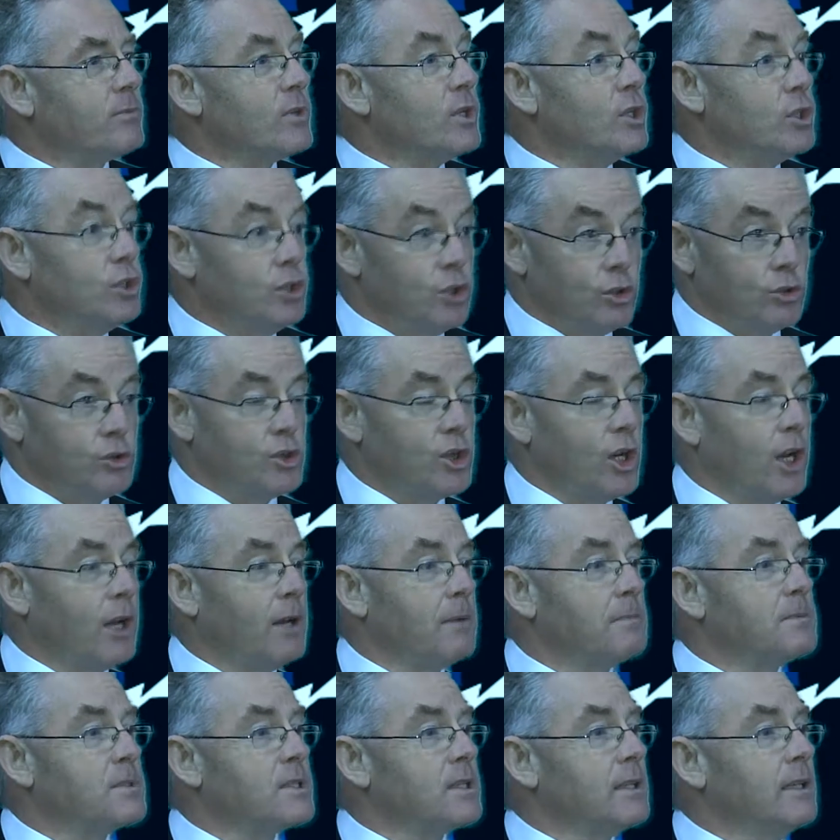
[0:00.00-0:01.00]
new
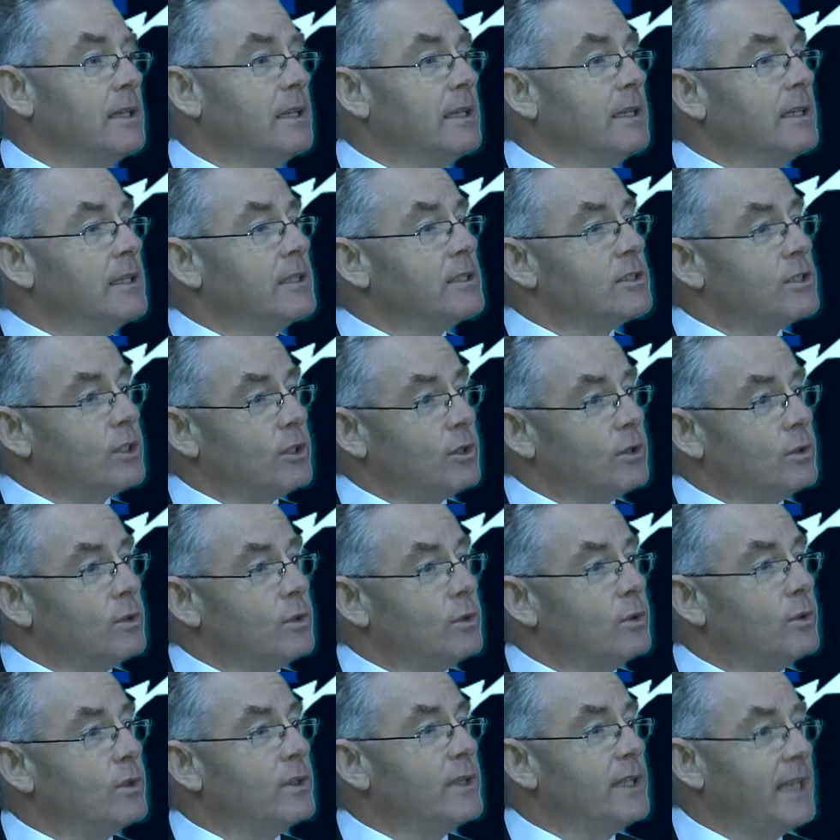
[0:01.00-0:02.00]
jobs.
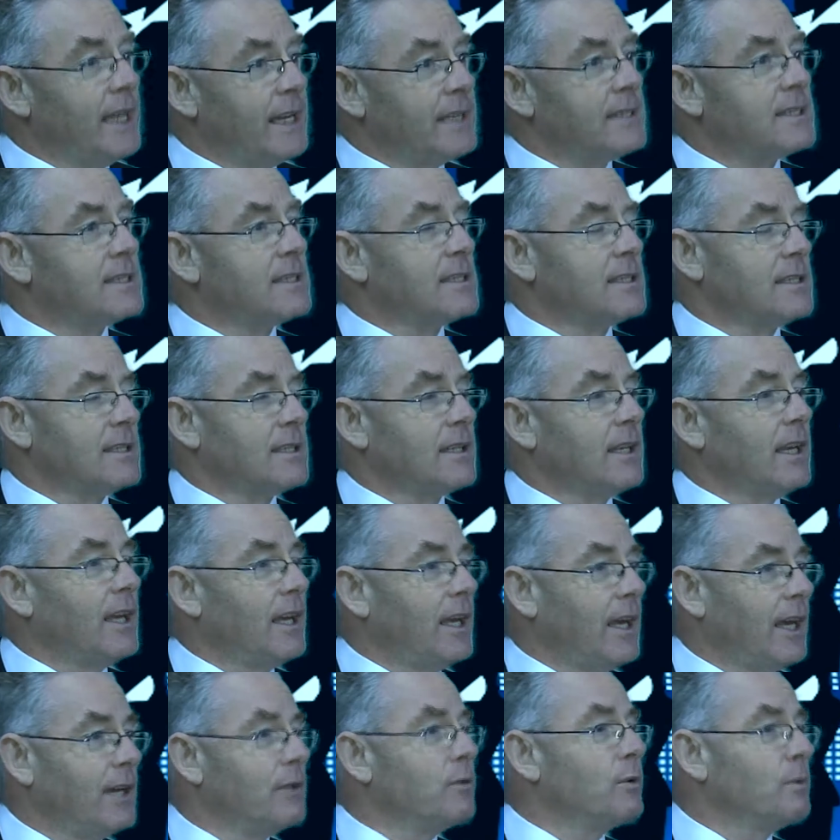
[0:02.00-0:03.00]
So yes,
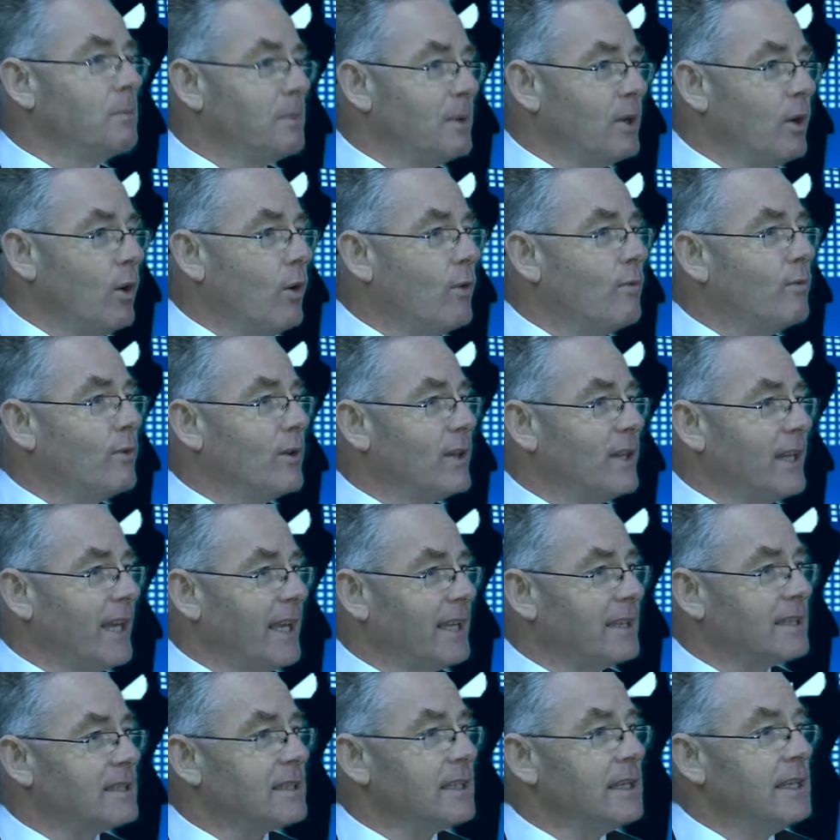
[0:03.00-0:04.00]
I would be hopeful
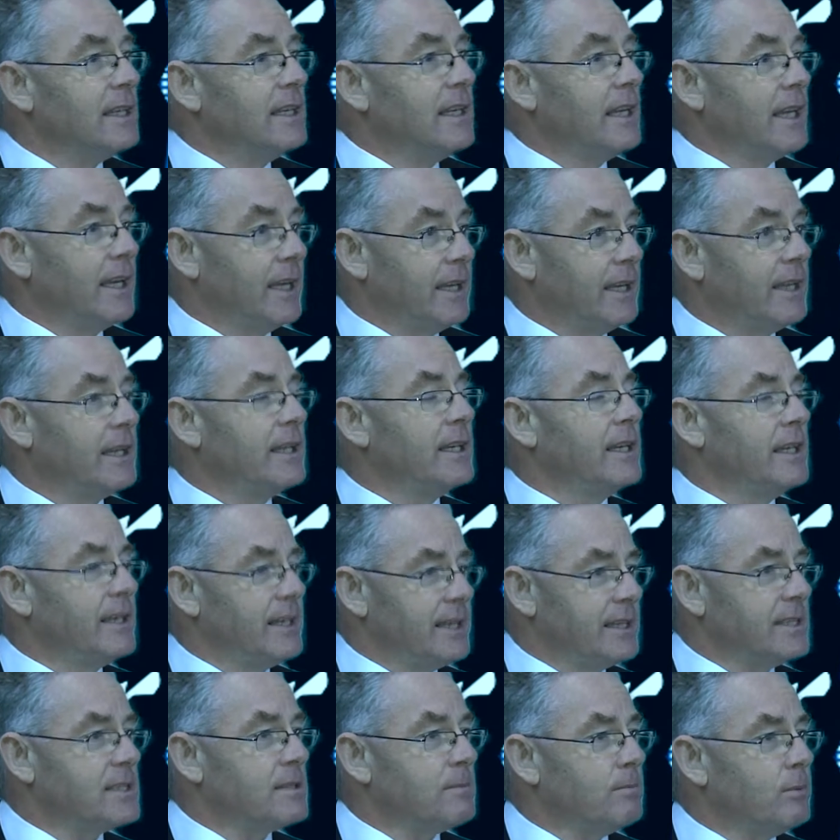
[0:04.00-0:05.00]
that it
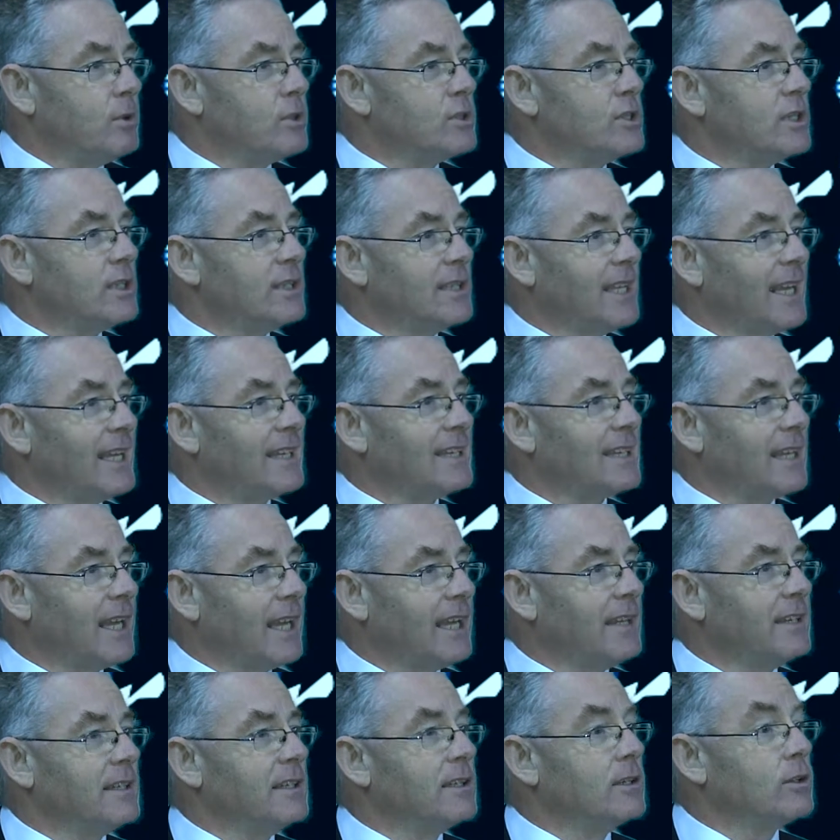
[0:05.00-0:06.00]
is a budget that
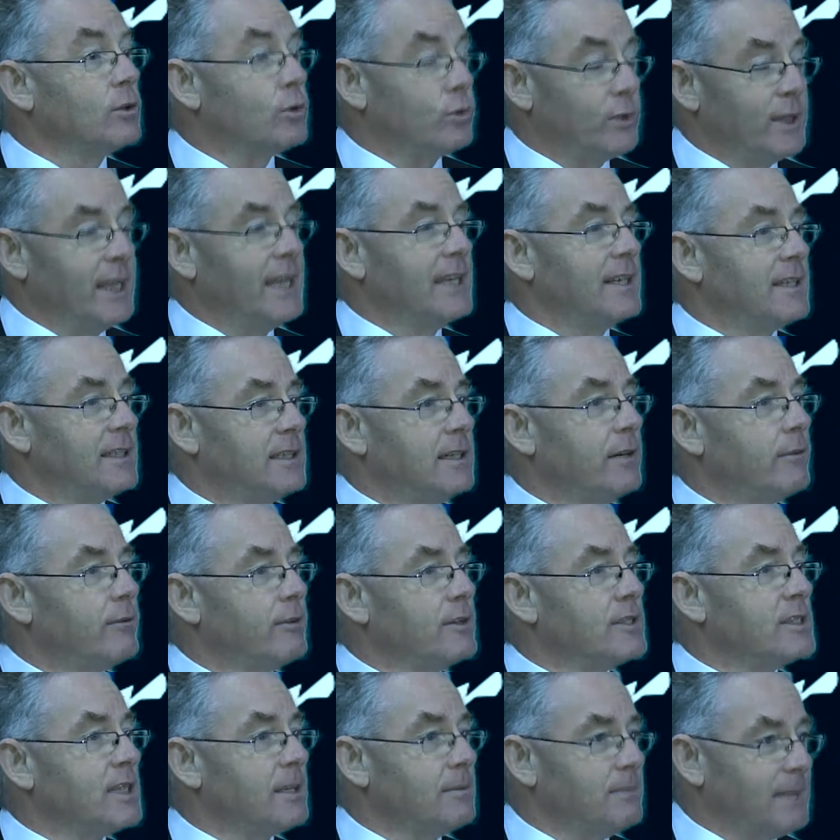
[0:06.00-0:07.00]
can create a
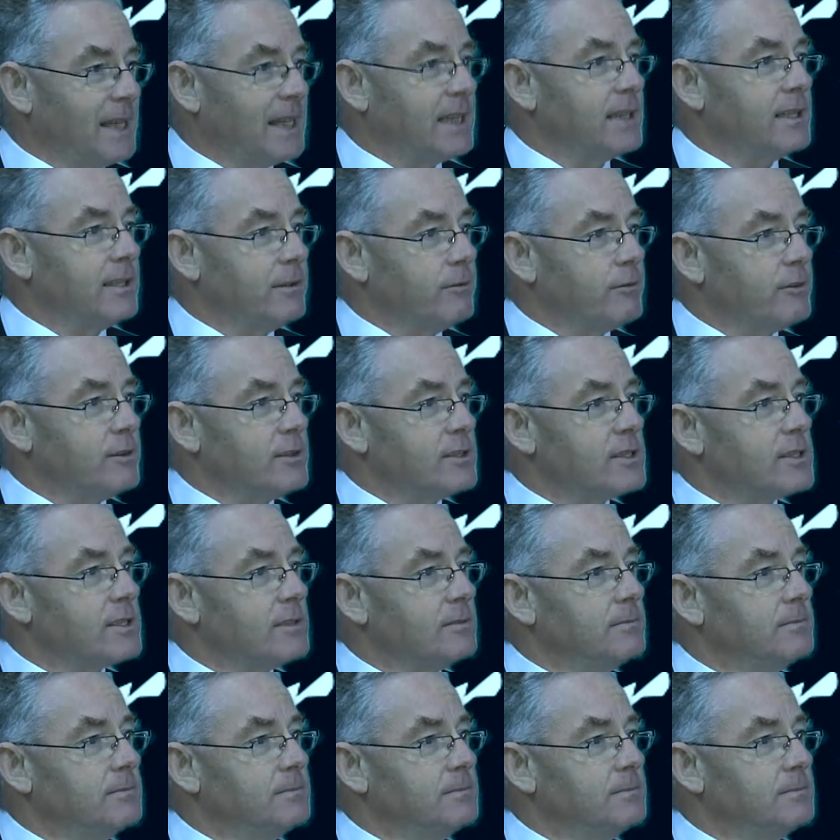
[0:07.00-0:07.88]
difference and make a difference.